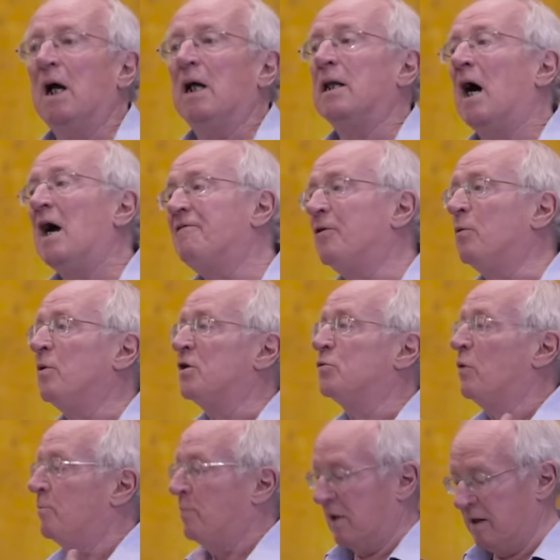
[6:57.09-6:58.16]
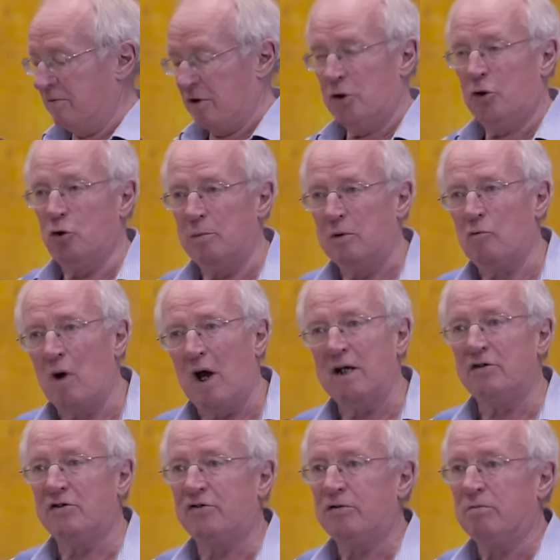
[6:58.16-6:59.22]
A life in which we believe in human
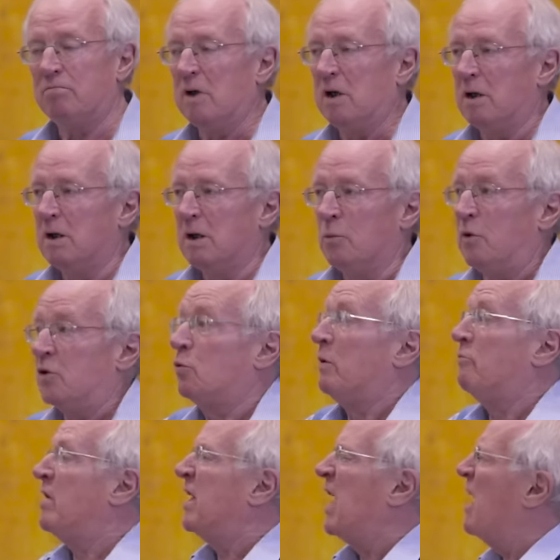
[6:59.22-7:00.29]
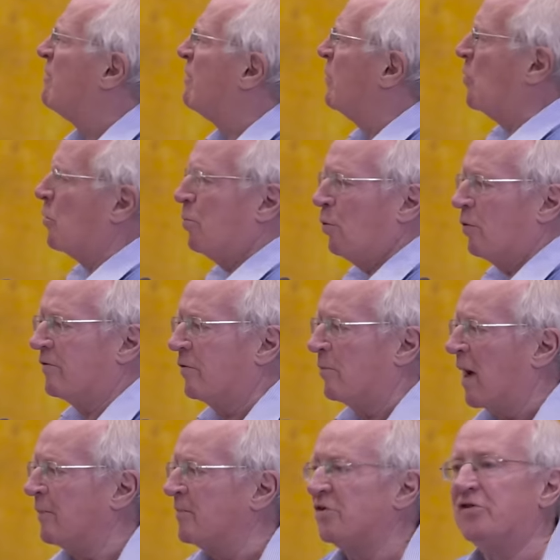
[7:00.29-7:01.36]
rights, which we read every report
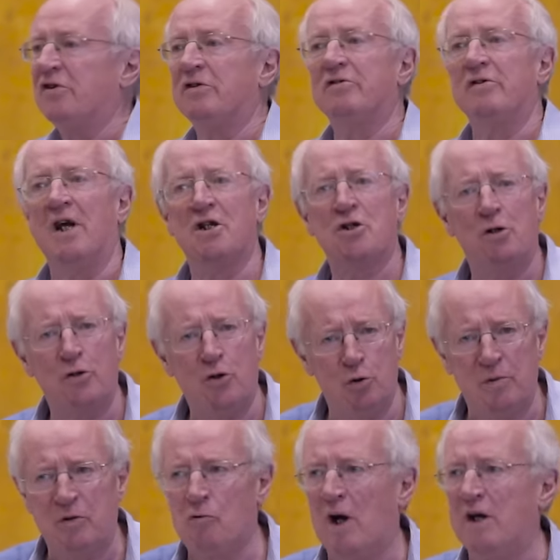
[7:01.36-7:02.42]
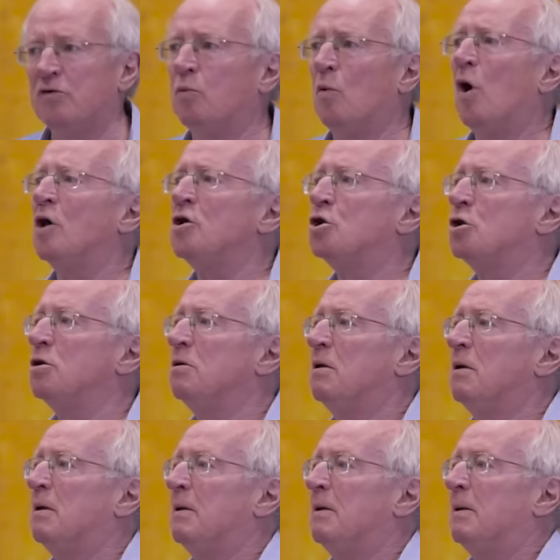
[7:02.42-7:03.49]
from Amnesty International, Human Rights Watch,
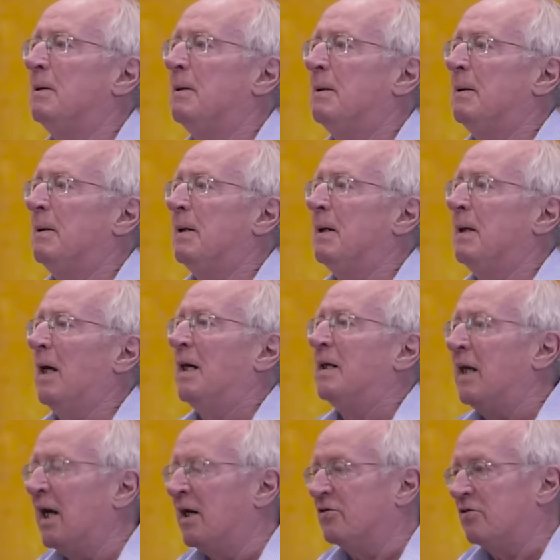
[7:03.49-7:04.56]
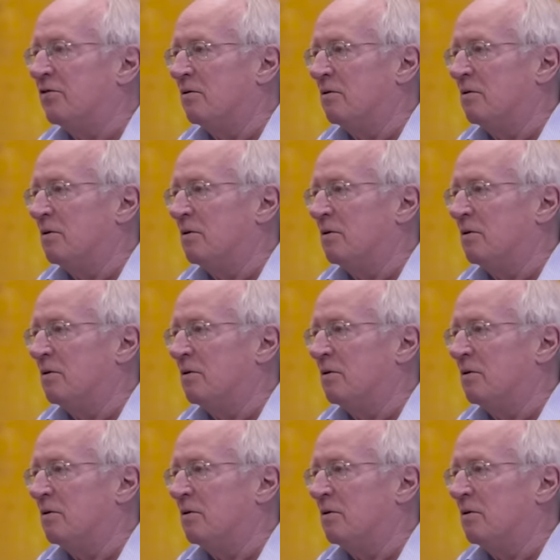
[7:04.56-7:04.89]
and yet